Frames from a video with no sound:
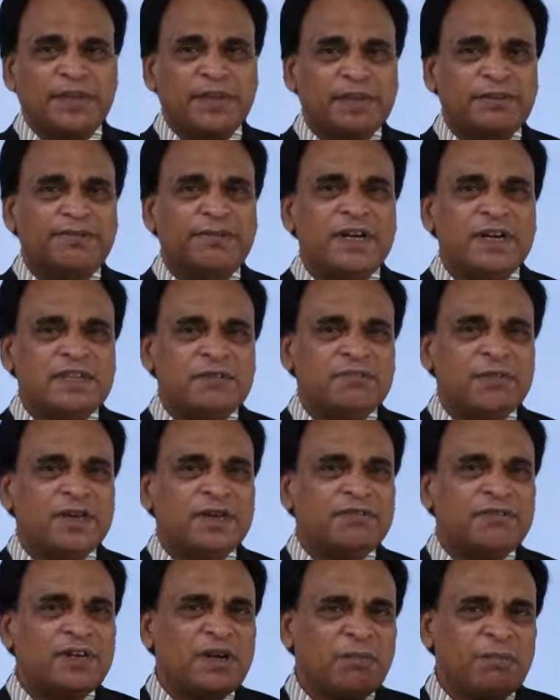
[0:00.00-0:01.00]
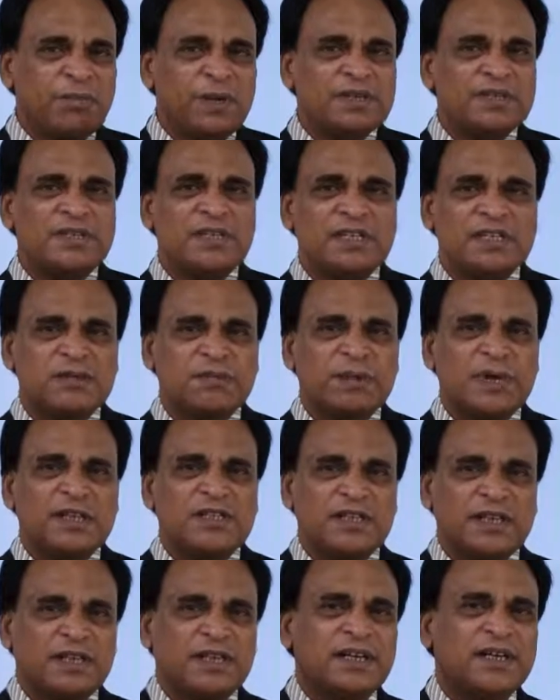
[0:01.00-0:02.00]
The difference between a business
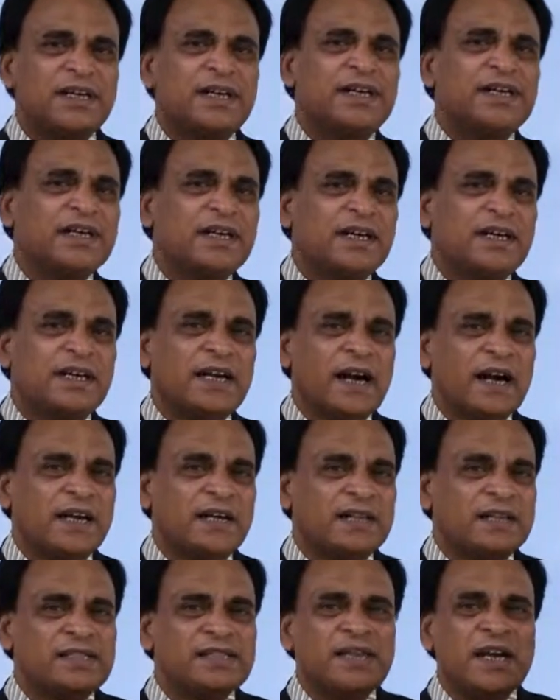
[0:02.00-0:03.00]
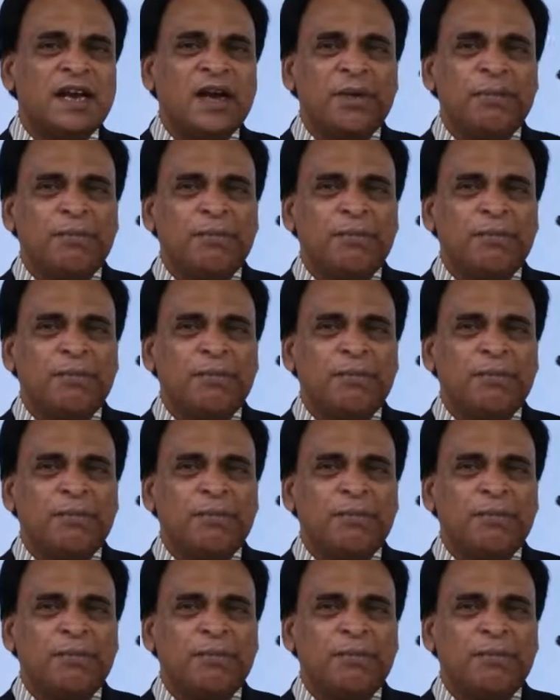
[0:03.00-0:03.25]
page and creating an ad is